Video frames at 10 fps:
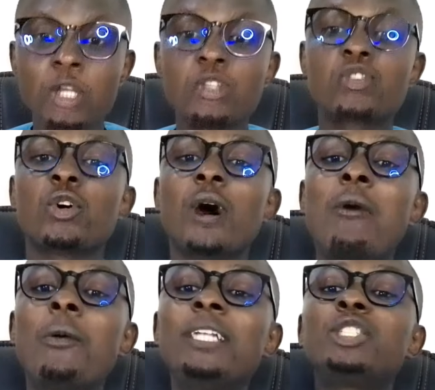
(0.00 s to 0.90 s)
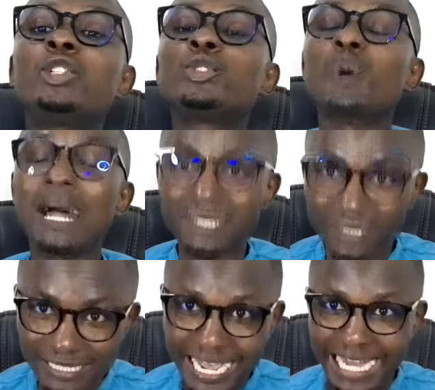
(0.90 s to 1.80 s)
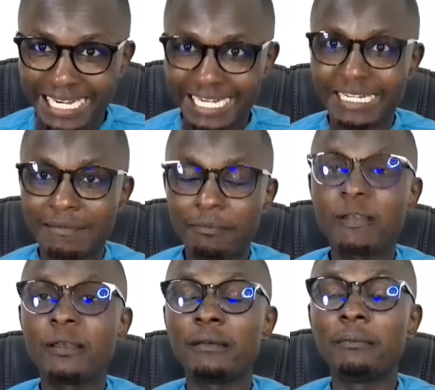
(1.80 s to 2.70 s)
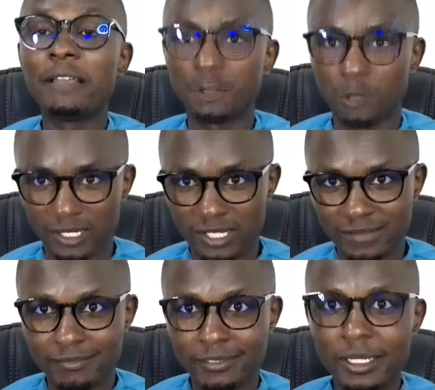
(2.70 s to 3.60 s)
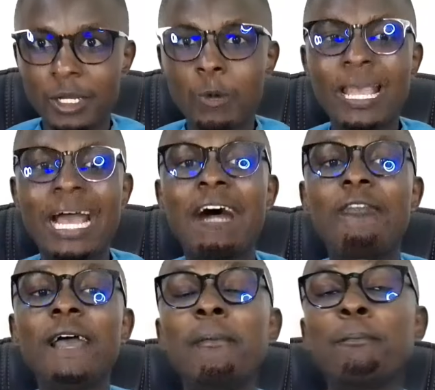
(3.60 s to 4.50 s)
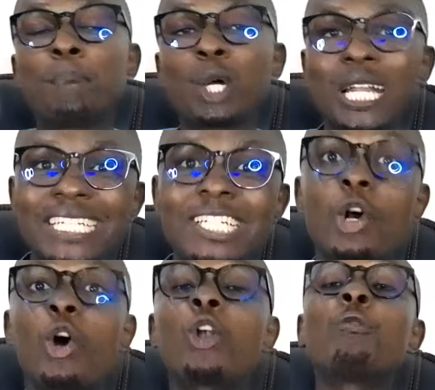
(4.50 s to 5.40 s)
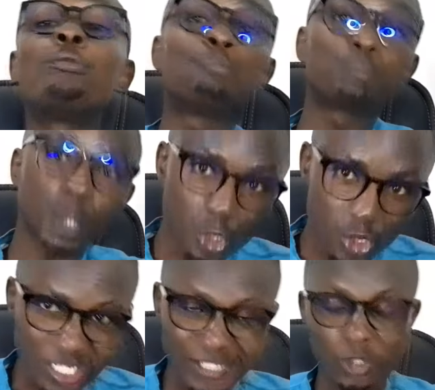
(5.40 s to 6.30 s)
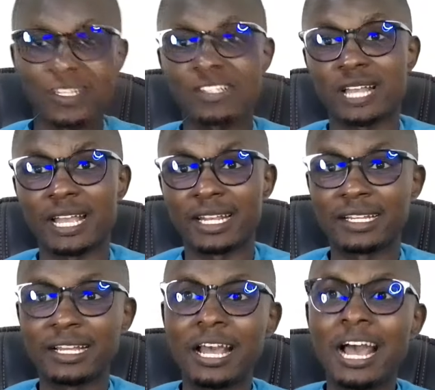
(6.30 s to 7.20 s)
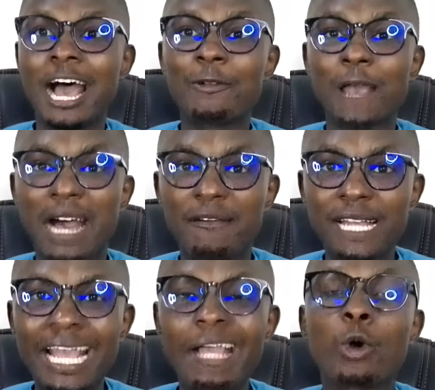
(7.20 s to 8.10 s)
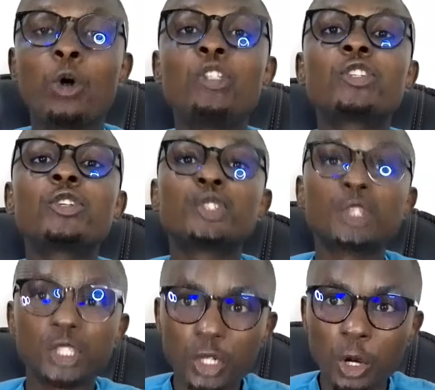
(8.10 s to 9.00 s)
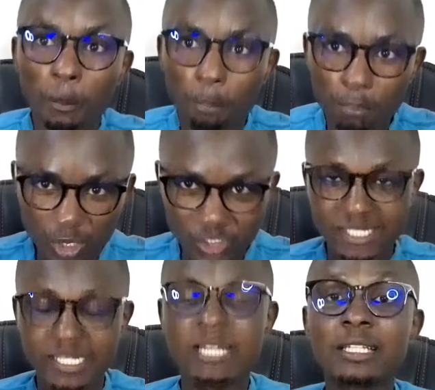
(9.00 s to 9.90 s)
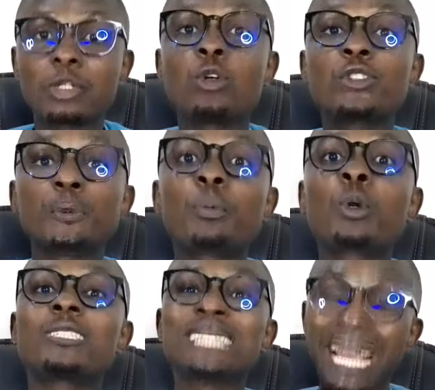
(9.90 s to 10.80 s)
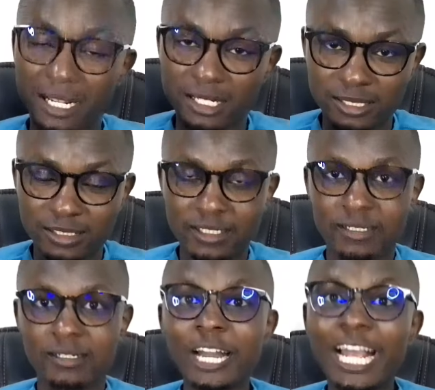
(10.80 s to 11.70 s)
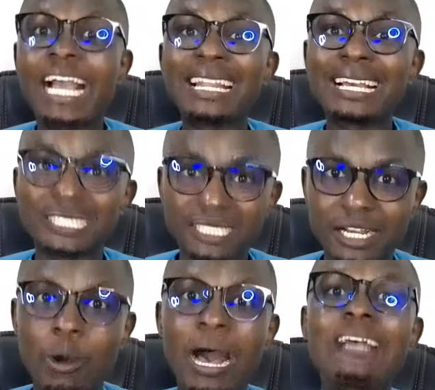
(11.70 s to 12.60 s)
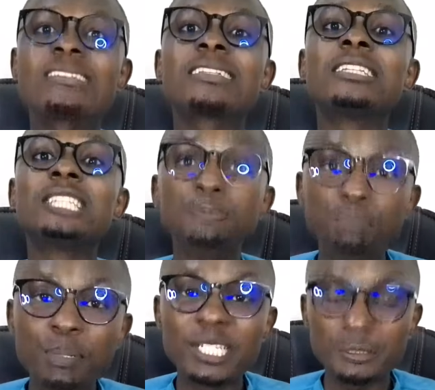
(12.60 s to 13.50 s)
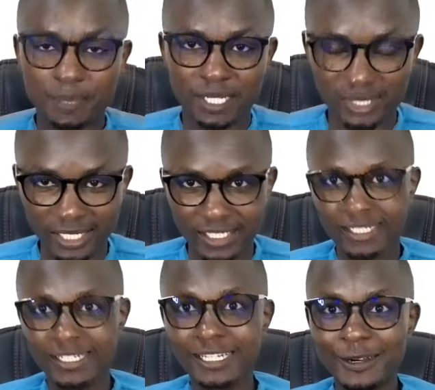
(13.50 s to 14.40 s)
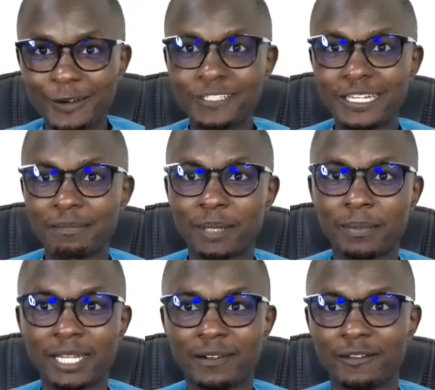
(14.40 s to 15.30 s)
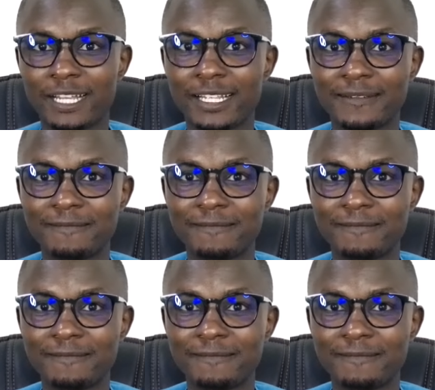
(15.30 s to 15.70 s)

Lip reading: So I want you to understand, my viewers, we have a political process on this side, and we are having a constitutional process that also protects Rigathi Gachagua as the deputy president of the Republic of Kenya.